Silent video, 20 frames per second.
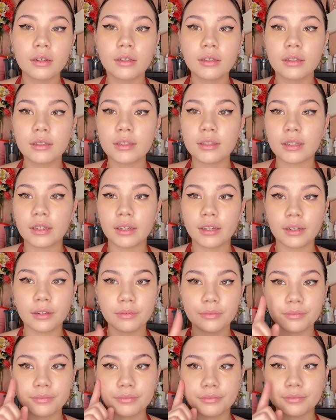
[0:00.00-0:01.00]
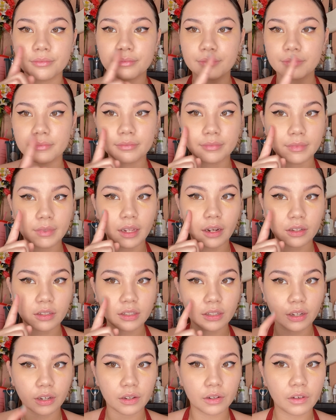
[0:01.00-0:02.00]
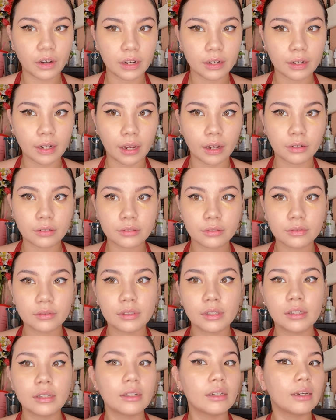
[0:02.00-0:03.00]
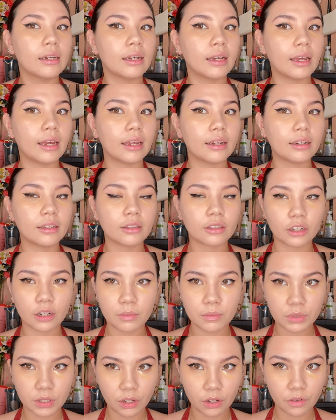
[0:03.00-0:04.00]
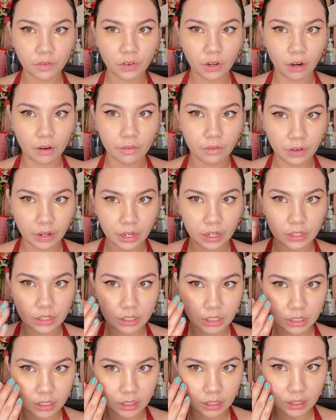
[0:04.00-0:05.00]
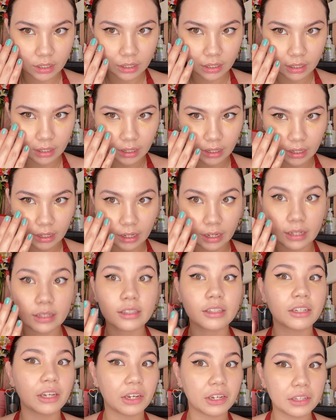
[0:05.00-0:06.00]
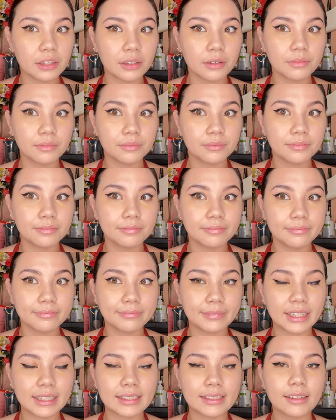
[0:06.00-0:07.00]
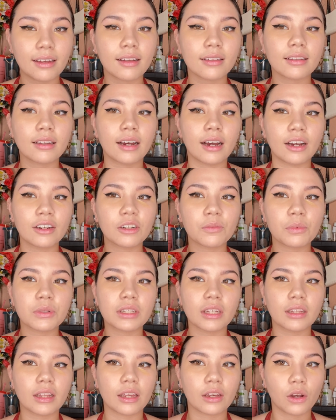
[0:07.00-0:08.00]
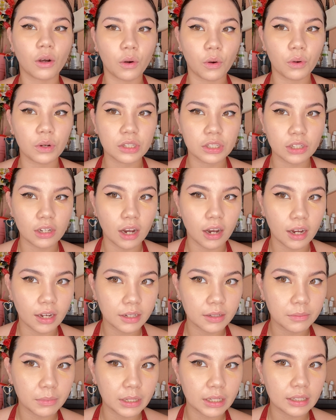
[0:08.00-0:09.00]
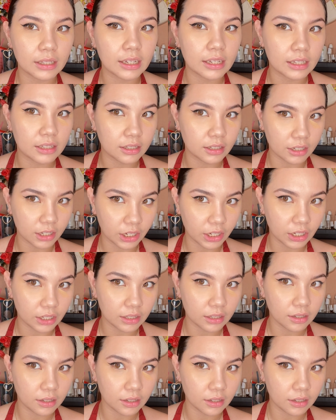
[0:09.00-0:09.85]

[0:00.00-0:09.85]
See, it looks good right now. And in terms of coverage, it's good. It's not 100% like, oh, it's gone, but it's good.